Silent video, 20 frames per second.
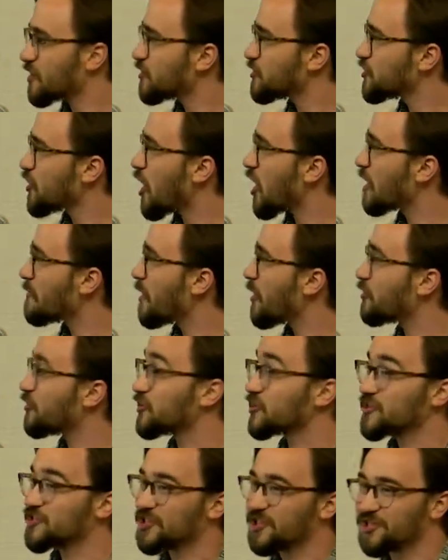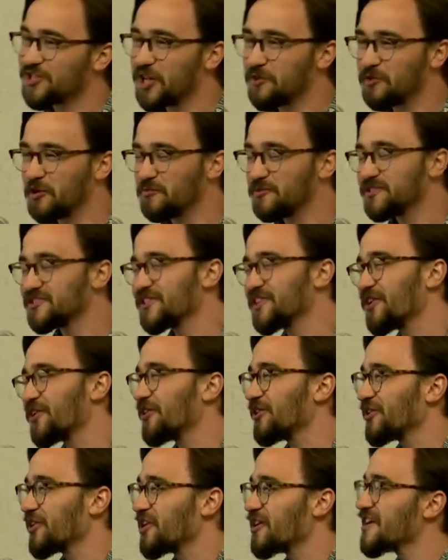talk about this in WWDC
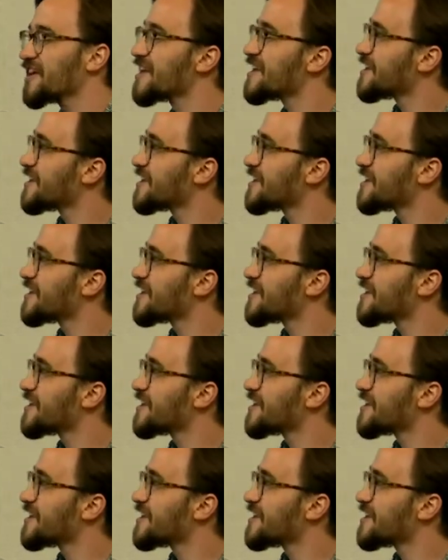earlier,